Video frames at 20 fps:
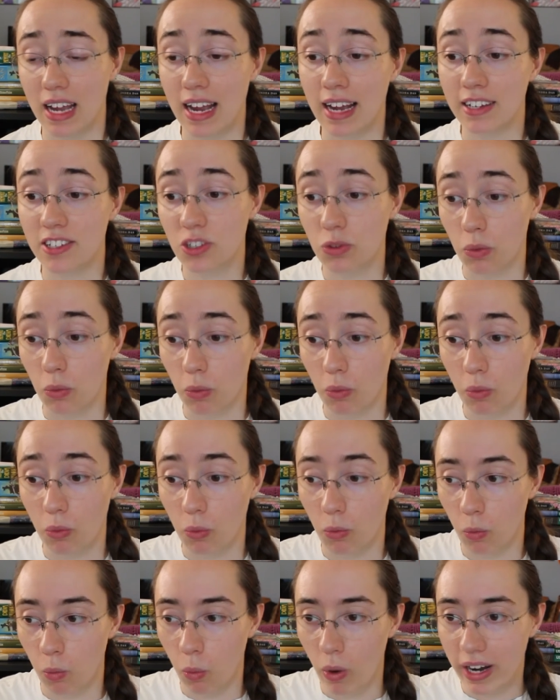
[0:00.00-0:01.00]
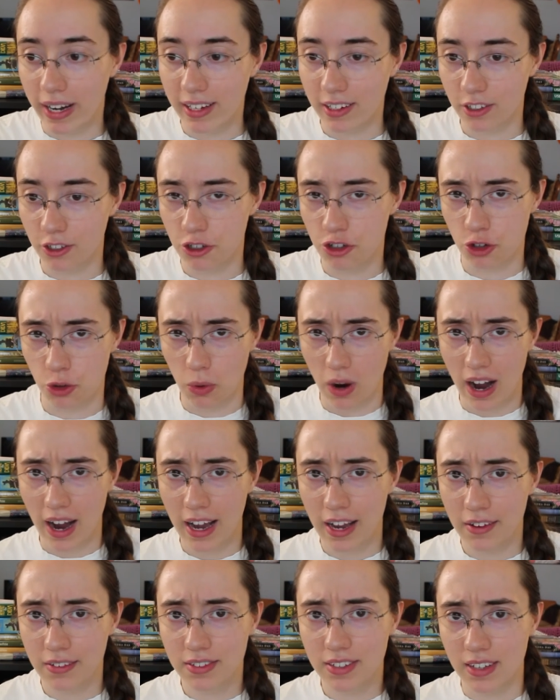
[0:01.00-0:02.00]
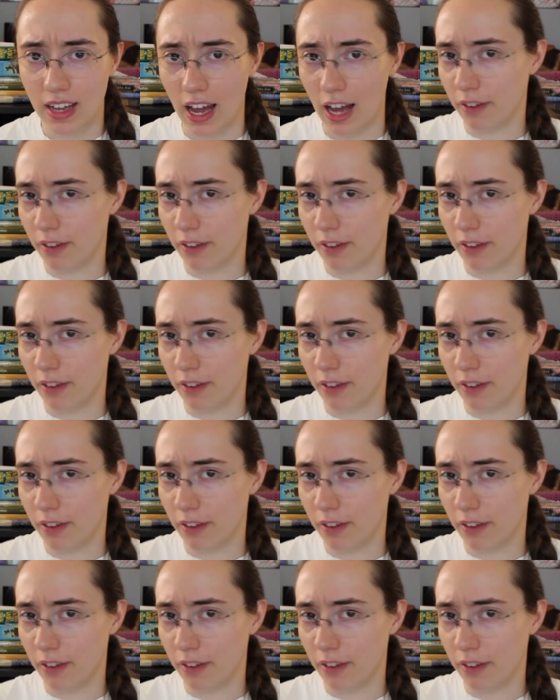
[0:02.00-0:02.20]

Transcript: It's what drives